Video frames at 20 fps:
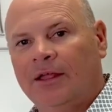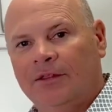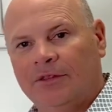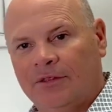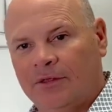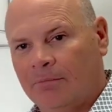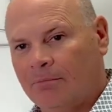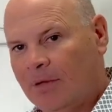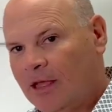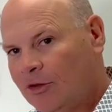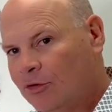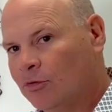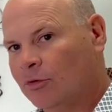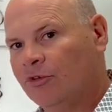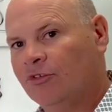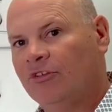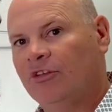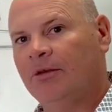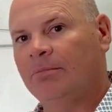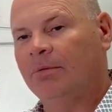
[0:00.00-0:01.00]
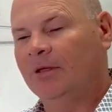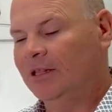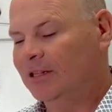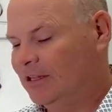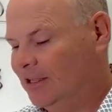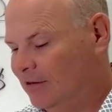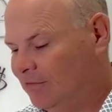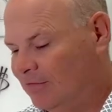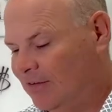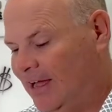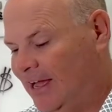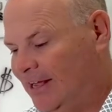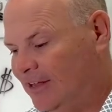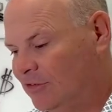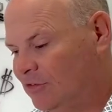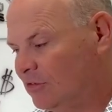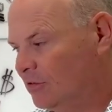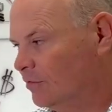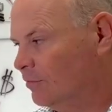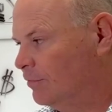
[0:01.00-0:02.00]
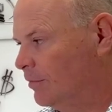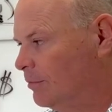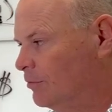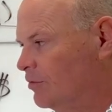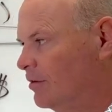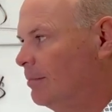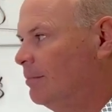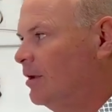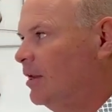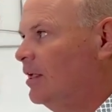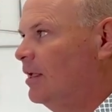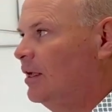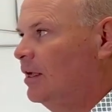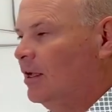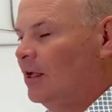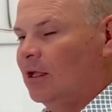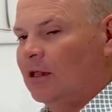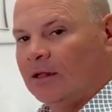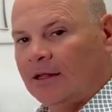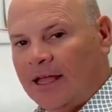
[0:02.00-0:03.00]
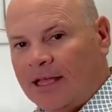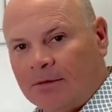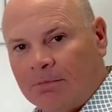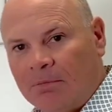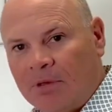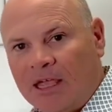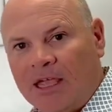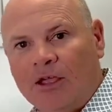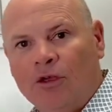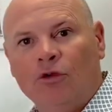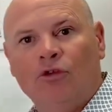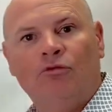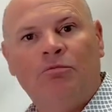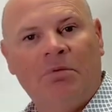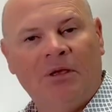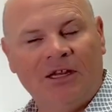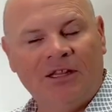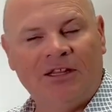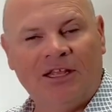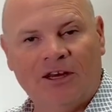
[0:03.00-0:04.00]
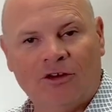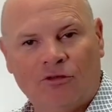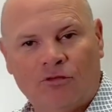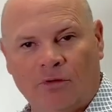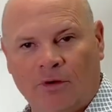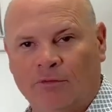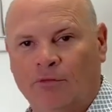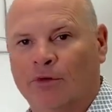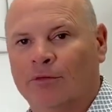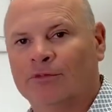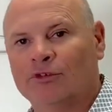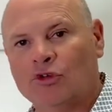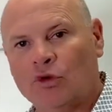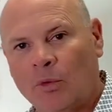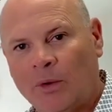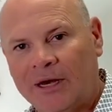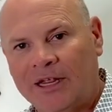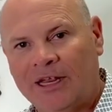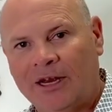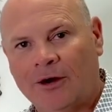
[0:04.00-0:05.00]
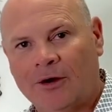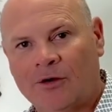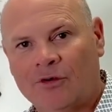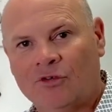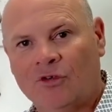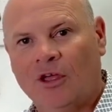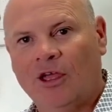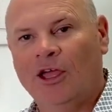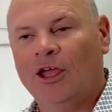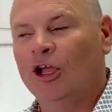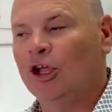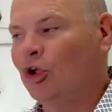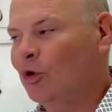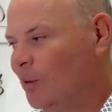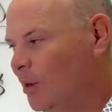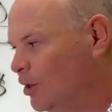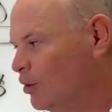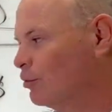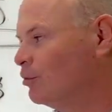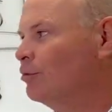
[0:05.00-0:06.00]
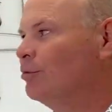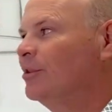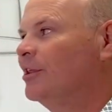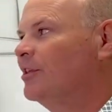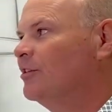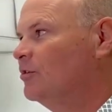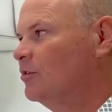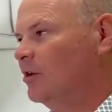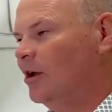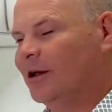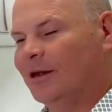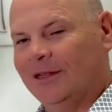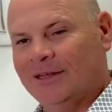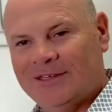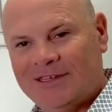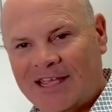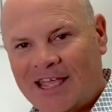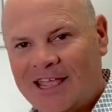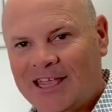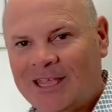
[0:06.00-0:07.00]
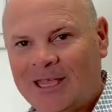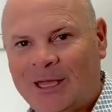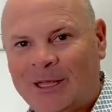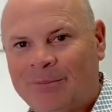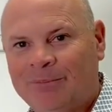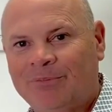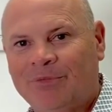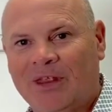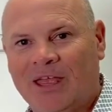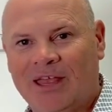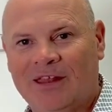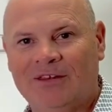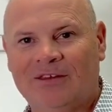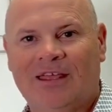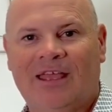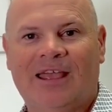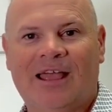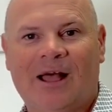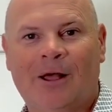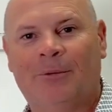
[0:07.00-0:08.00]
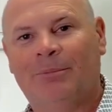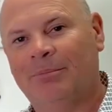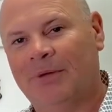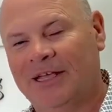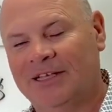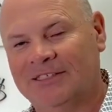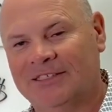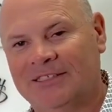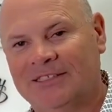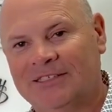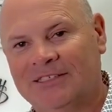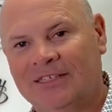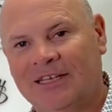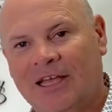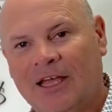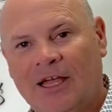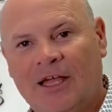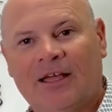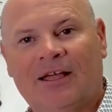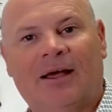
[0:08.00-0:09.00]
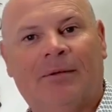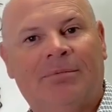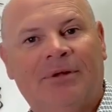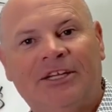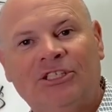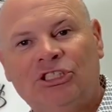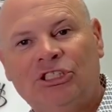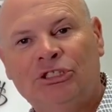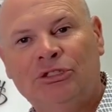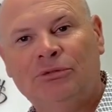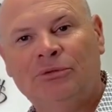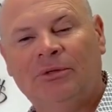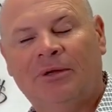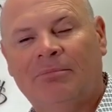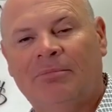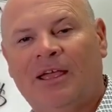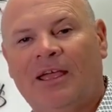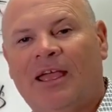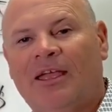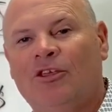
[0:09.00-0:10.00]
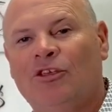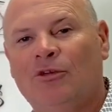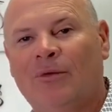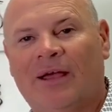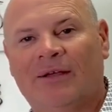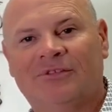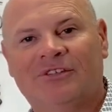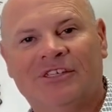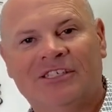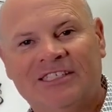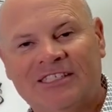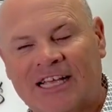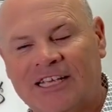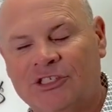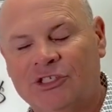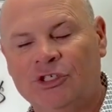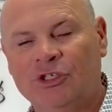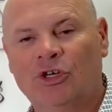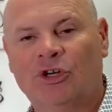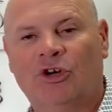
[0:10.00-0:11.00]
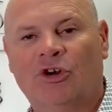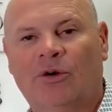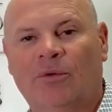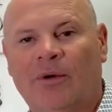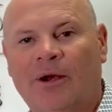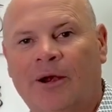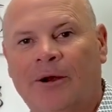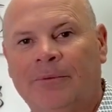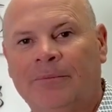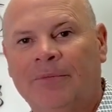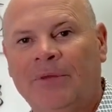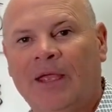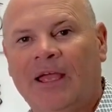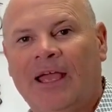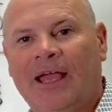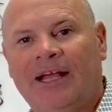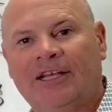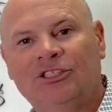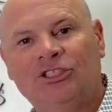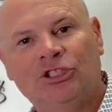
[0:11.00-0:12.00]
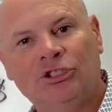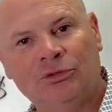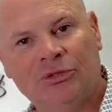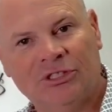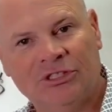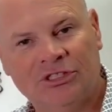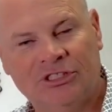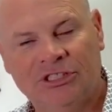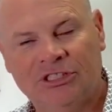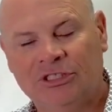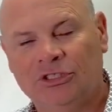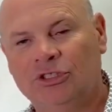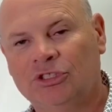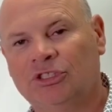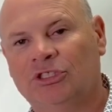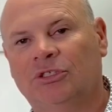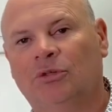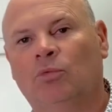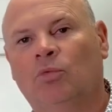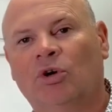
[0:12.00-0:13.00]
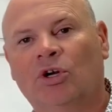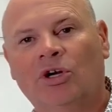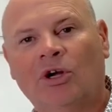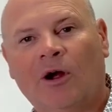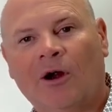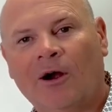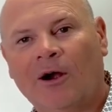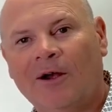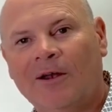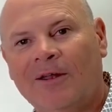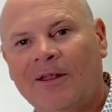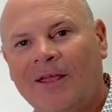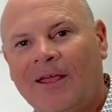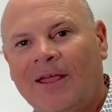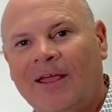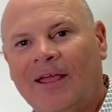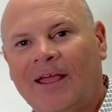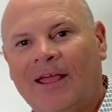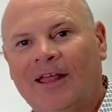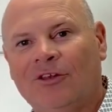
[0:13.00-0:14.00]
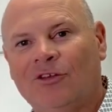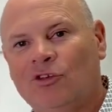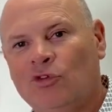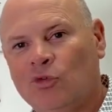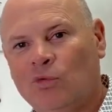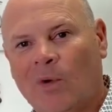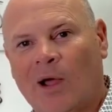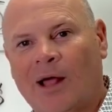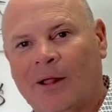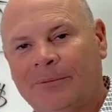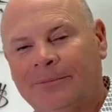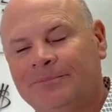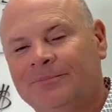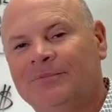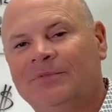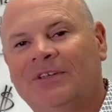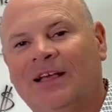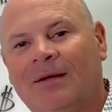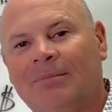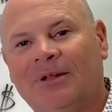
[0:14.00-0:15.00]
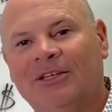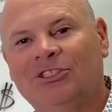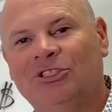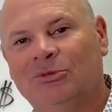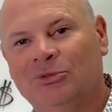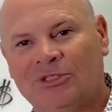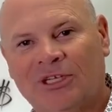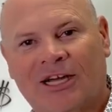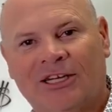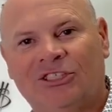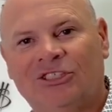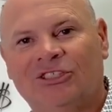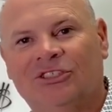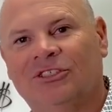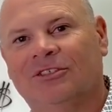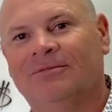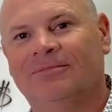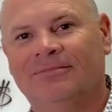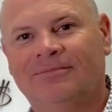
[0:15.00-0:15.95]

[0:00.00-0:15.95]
the mentorship and the advice from somebody like me who's been in the industry for over 20 years, going through this on a day in and day out basis. God bless you. May you have success in your career as you continue to work hard and do well. God bless you. We'll talk to you soon.